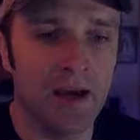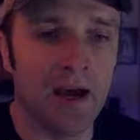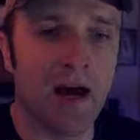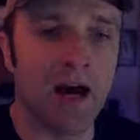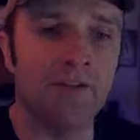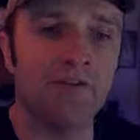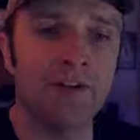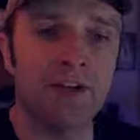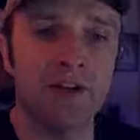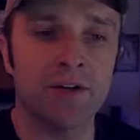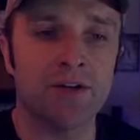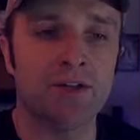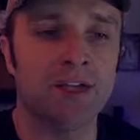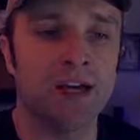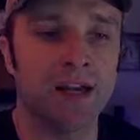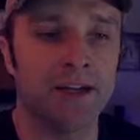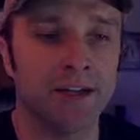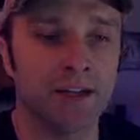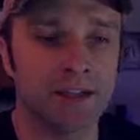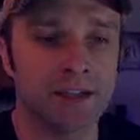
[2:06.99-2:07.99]
On video
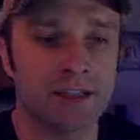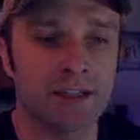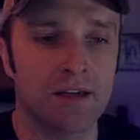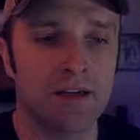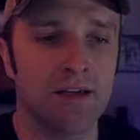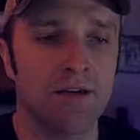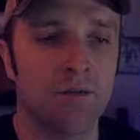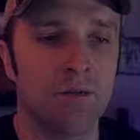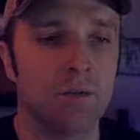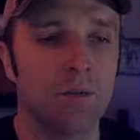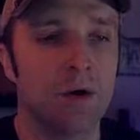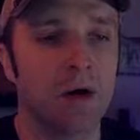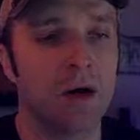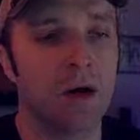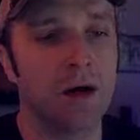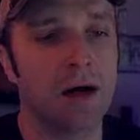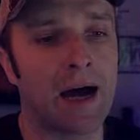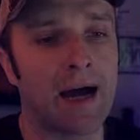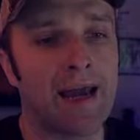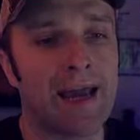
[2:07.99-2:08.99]
settings,
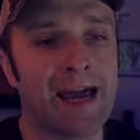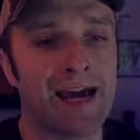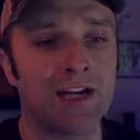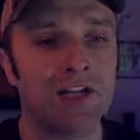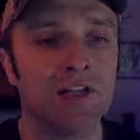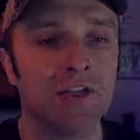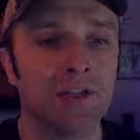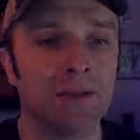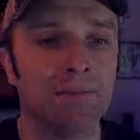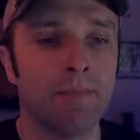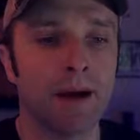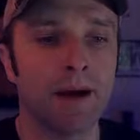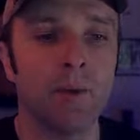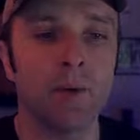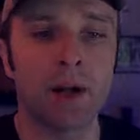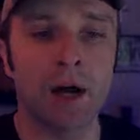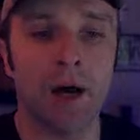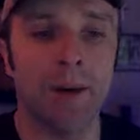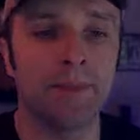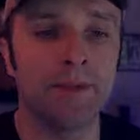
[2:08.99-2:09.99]
I actually might
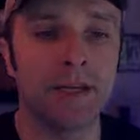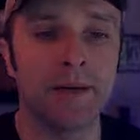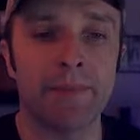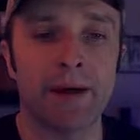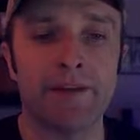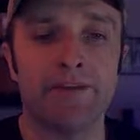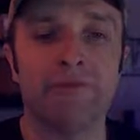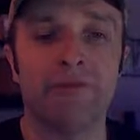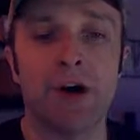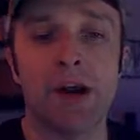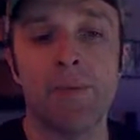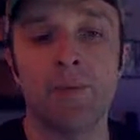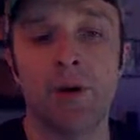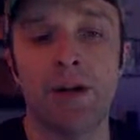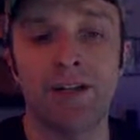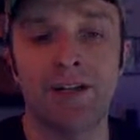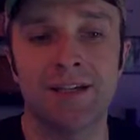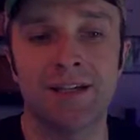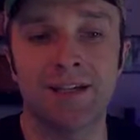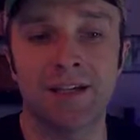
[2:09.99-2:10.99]
want to update my frame
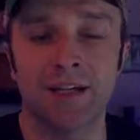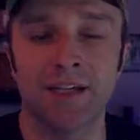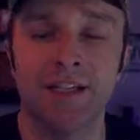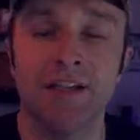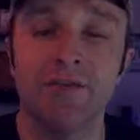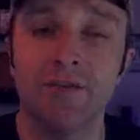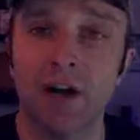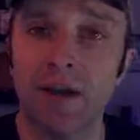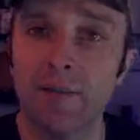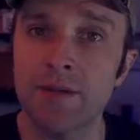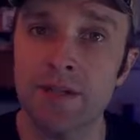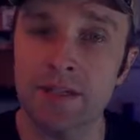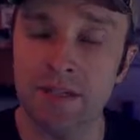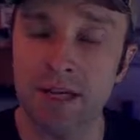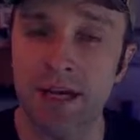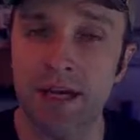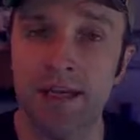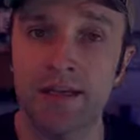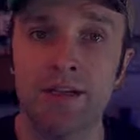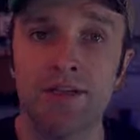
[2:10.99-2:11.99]
rate to 60 frames a
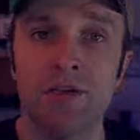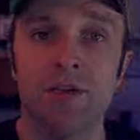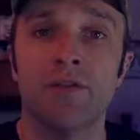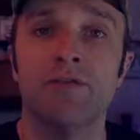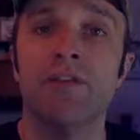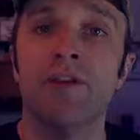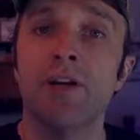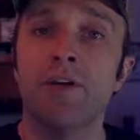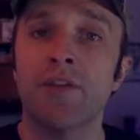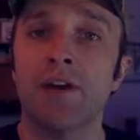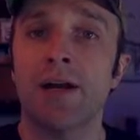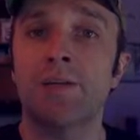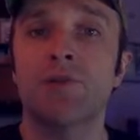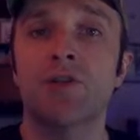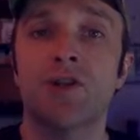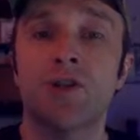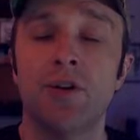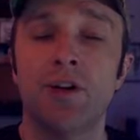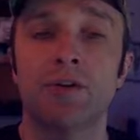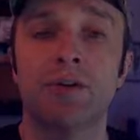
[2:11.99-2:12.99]
second. So the video that I'm
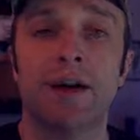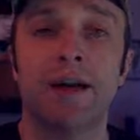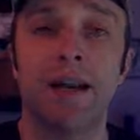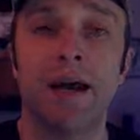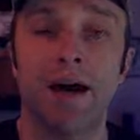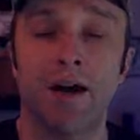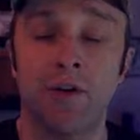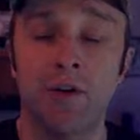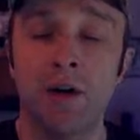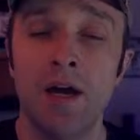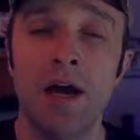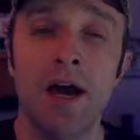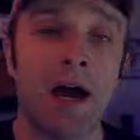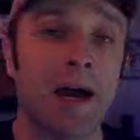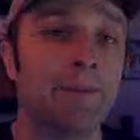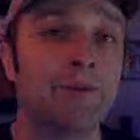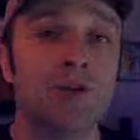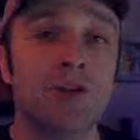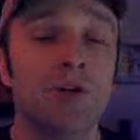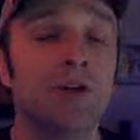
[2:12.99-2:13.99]
shooting right now,
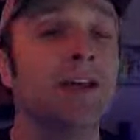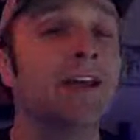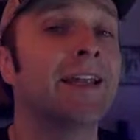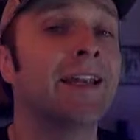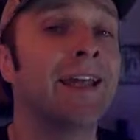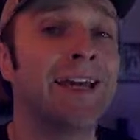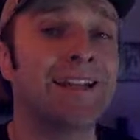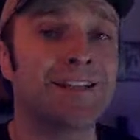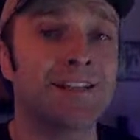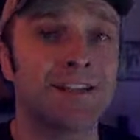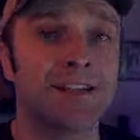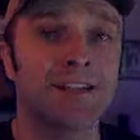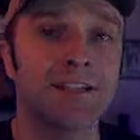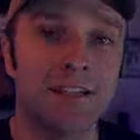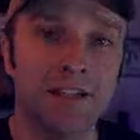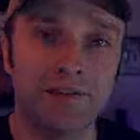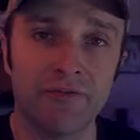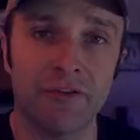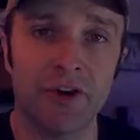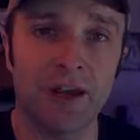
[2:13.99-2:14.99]
I'm shooting it at
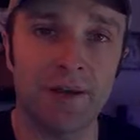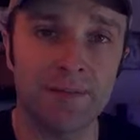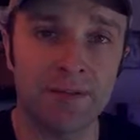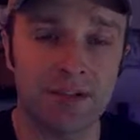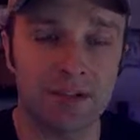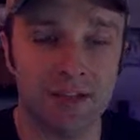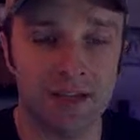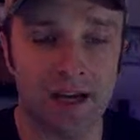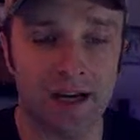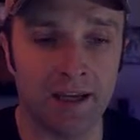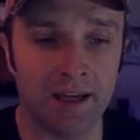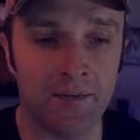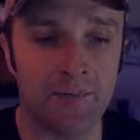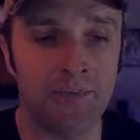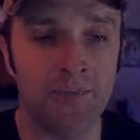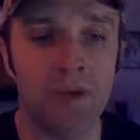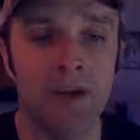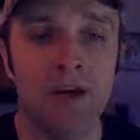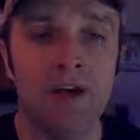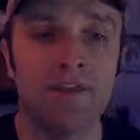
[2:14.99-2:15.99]
60 frames a second.
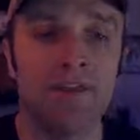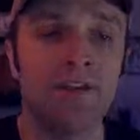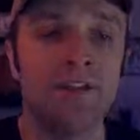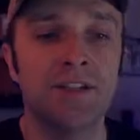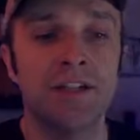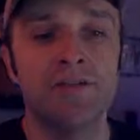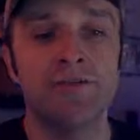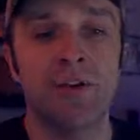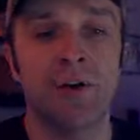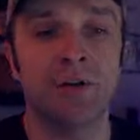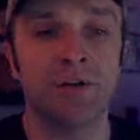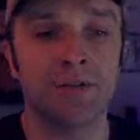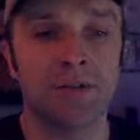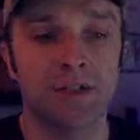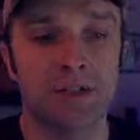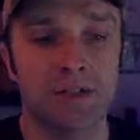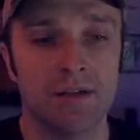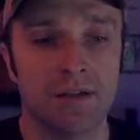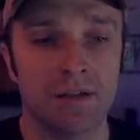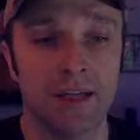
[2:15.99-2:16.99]
The
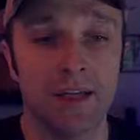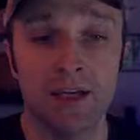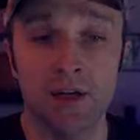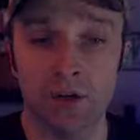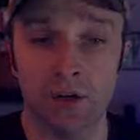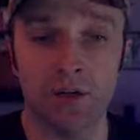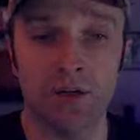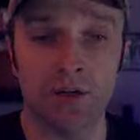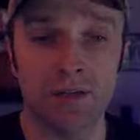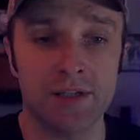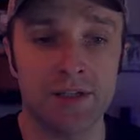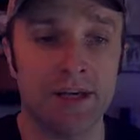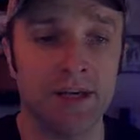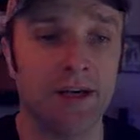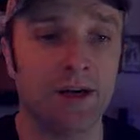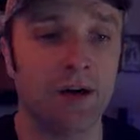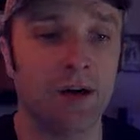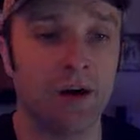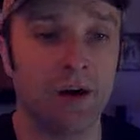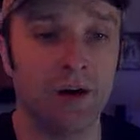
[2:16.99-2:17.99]
defaults here, it looks
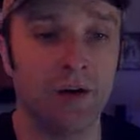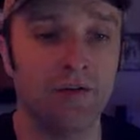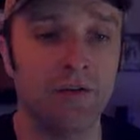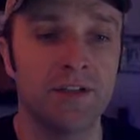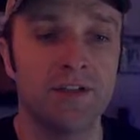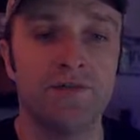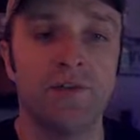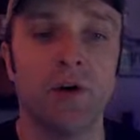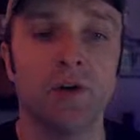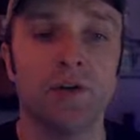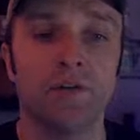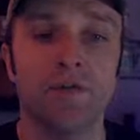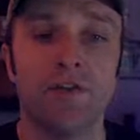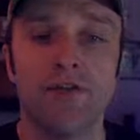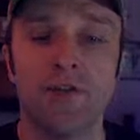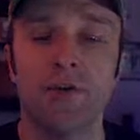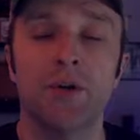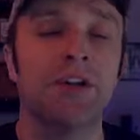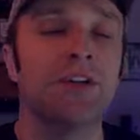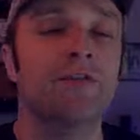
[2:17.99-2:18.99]
like, are default of
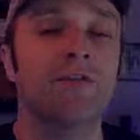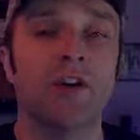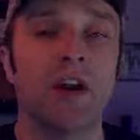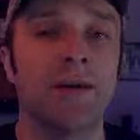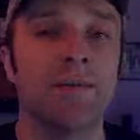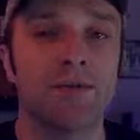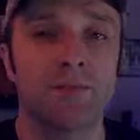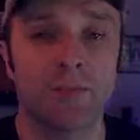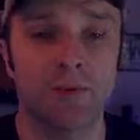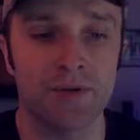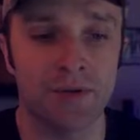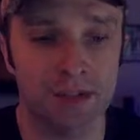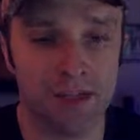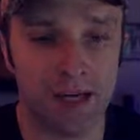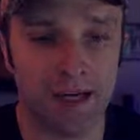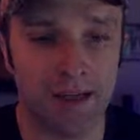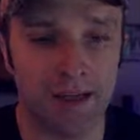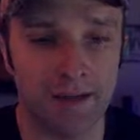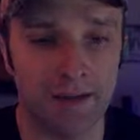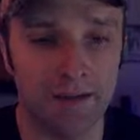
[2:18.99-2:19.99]
30 frames per
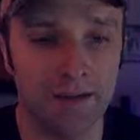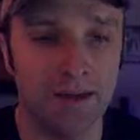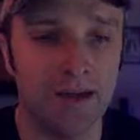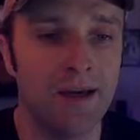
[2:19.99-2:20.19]
second.